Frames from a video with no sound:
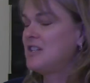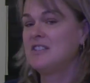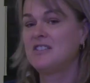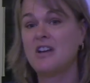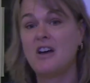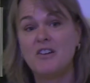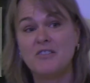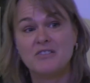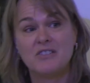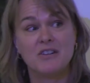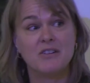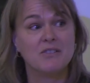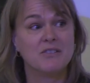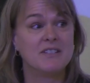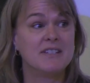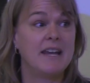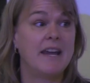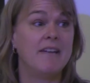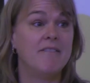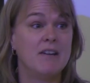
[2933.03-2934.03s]
she's also
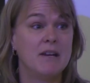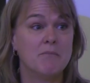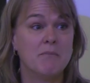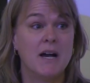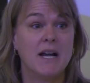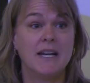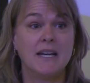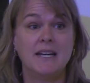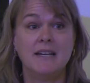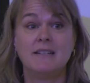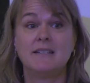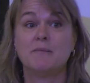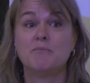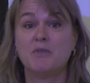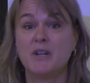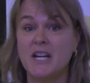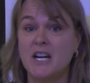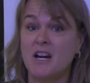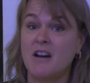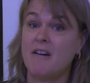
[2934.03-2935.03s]
saving money to
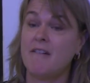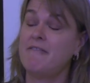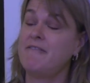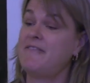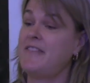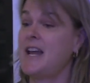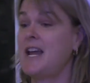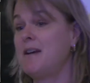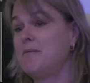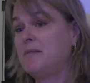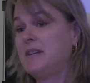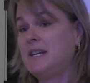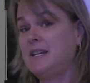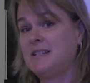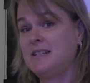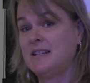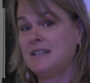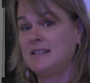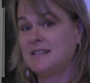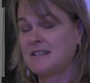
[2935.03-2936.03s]
bring her
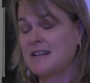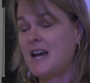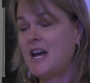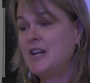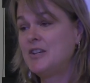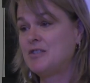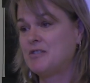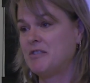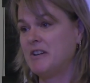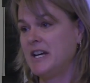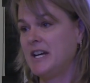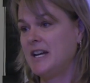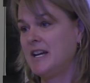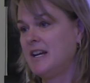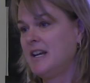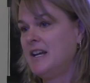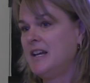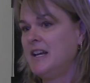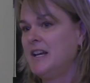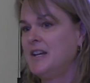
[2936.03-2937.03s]
family to this country.
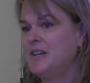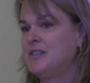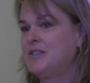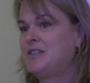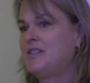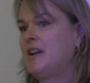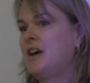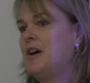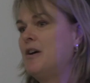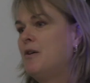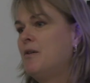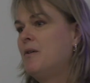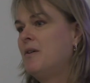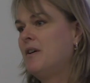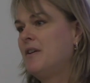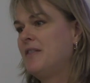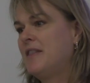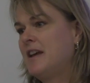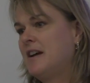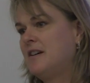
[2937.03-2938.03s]

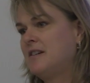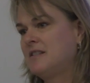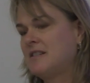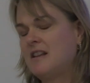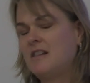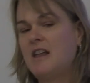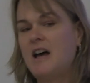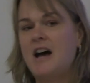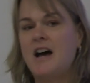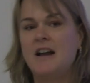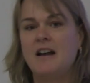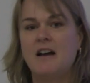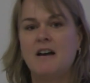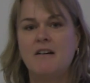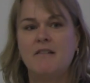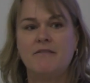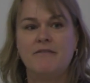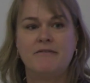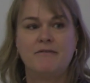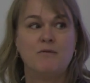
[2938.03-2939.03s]
So there's a lot
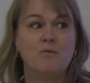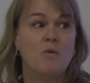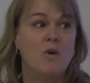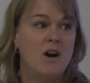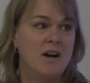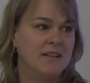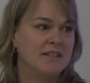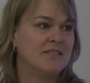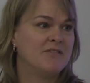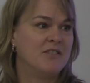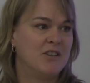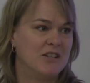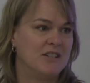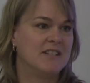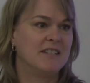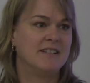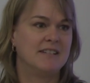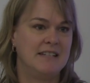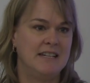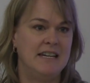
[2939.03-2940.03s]
of wants
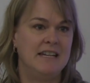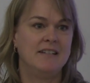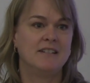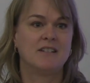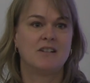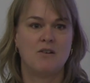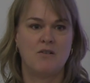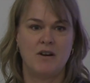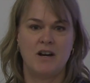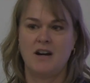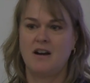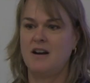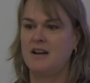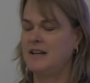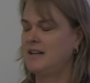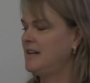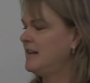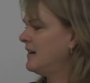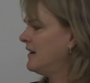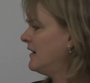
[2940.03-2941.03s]
versus needs going
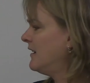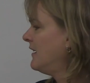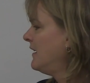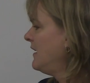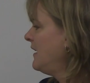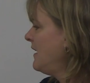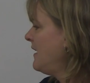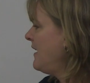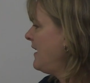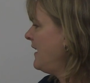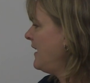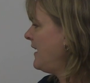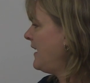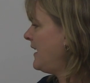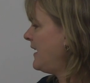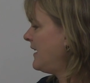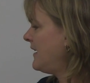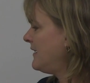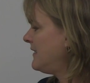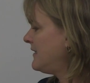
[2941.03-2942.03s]
on here.
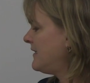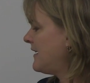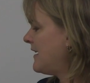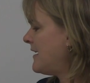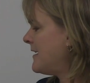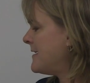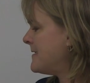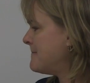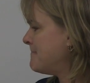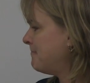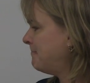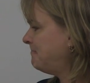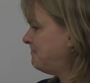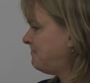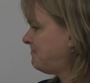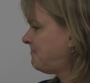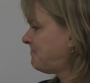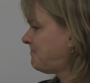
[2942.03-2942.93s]
And, um,